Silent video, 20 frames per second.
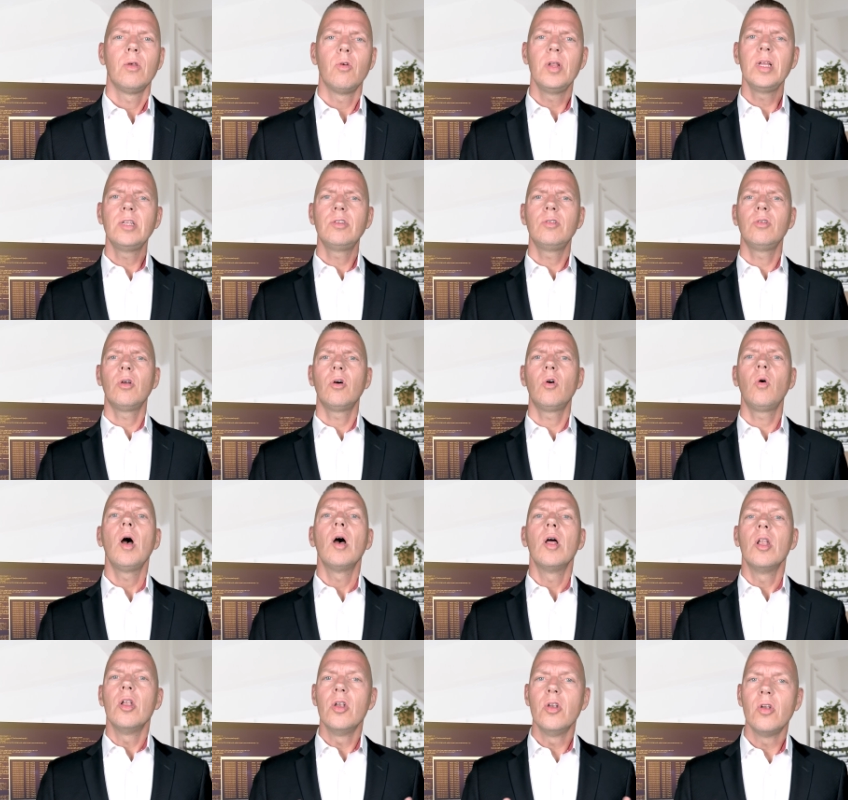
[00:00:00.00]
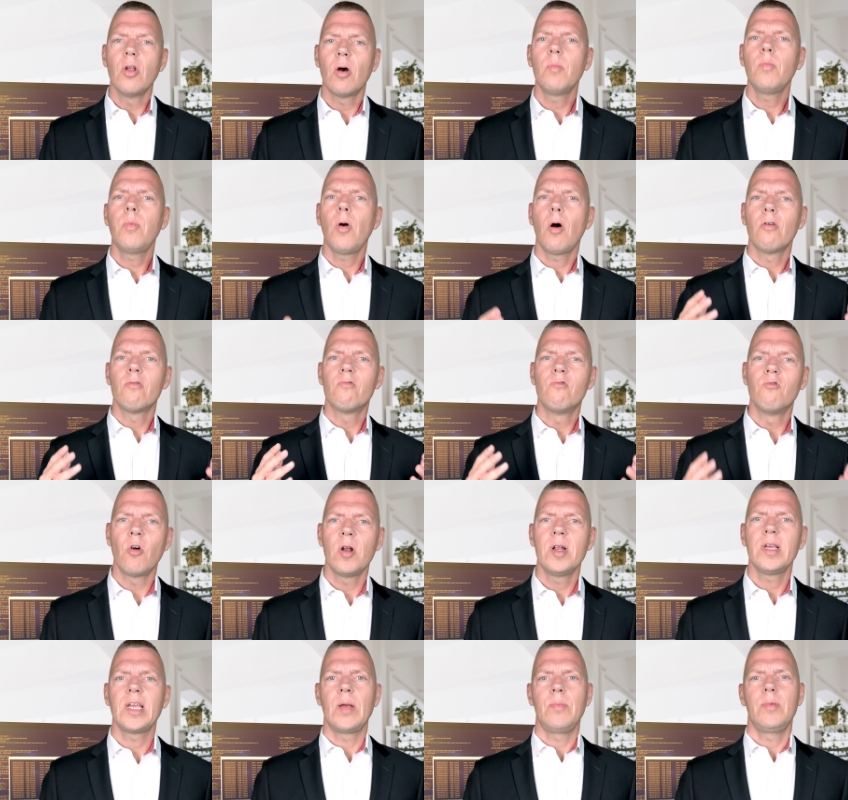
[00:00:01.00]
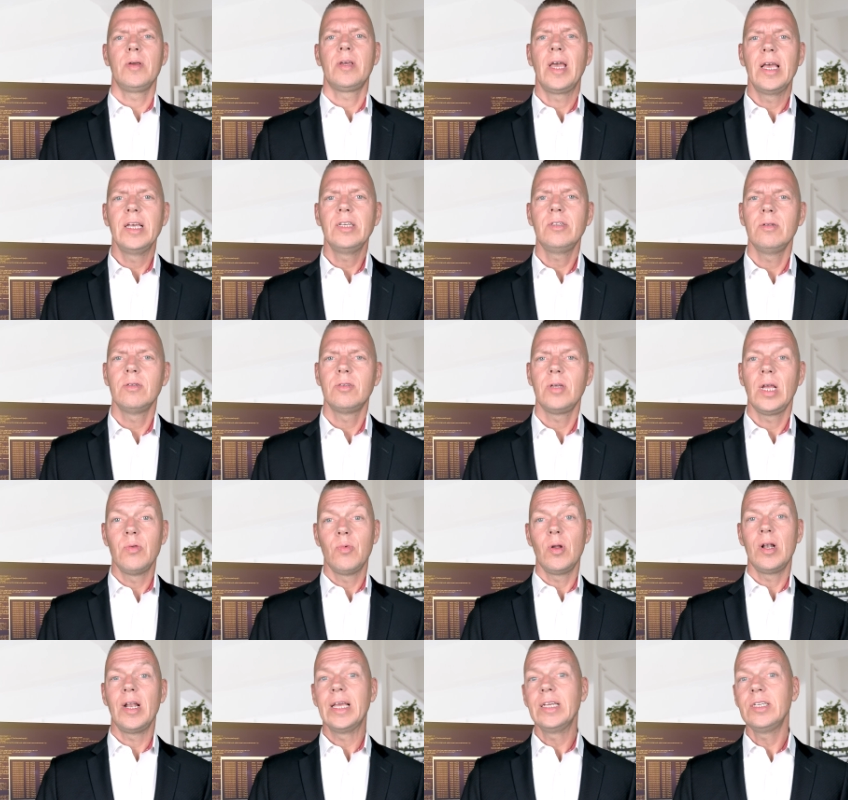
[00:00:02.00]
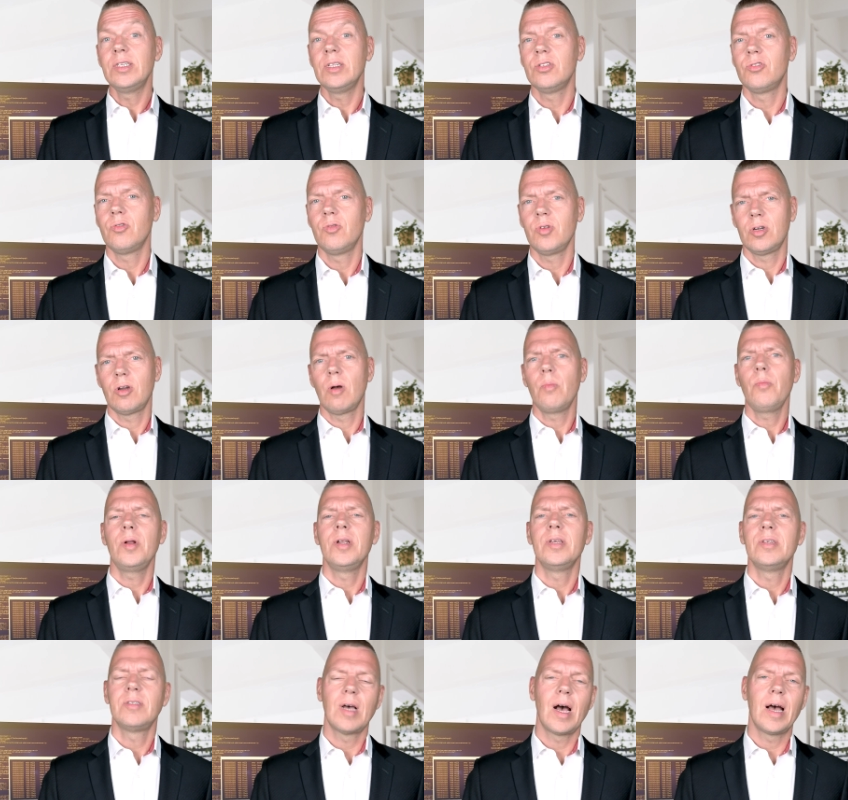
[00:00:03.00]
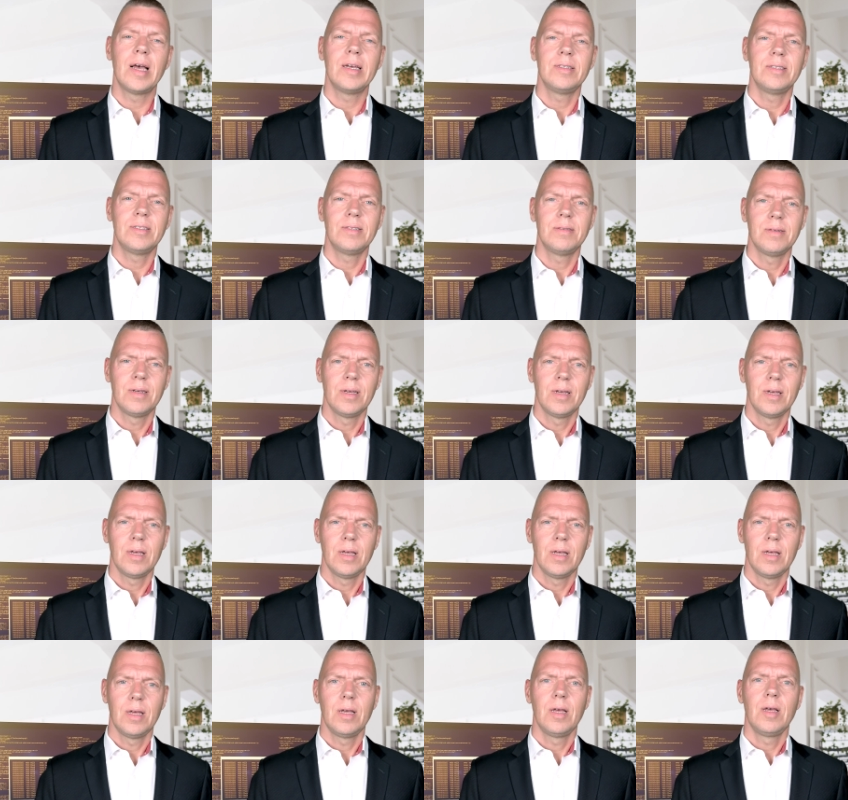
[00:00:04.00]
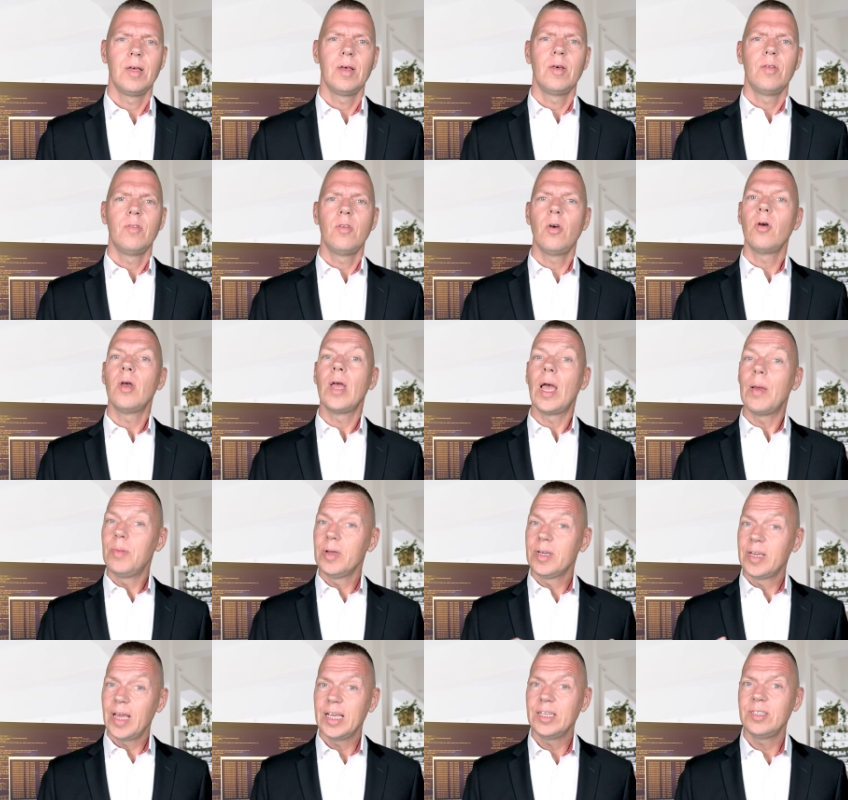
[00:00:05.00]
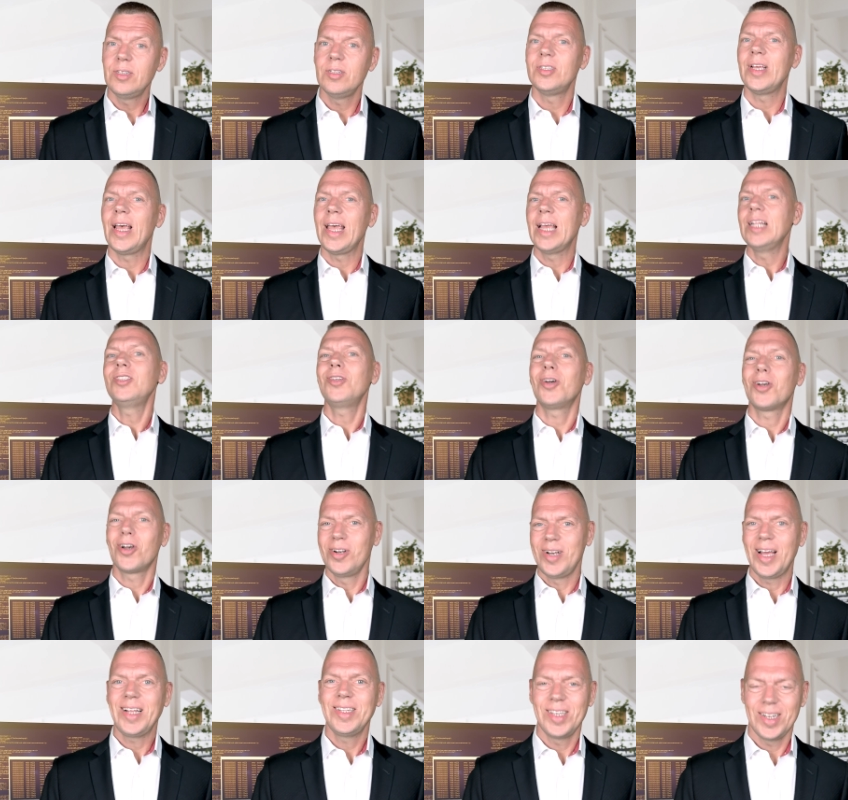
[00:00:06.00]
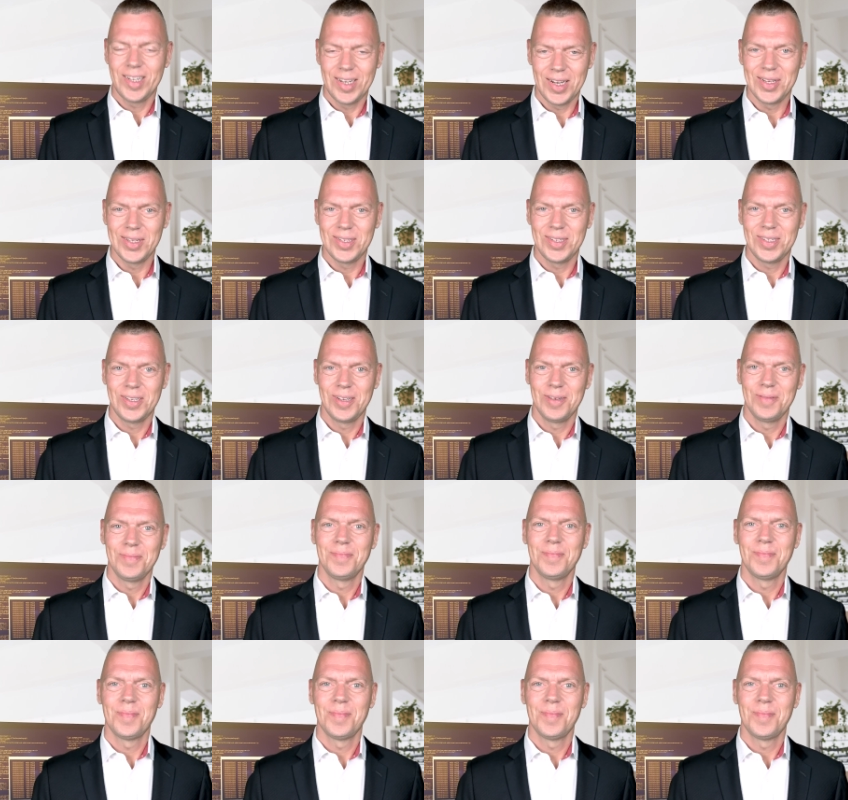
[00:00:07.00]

You need to know number of running applications in relation to the company size, the application's interconnectedness,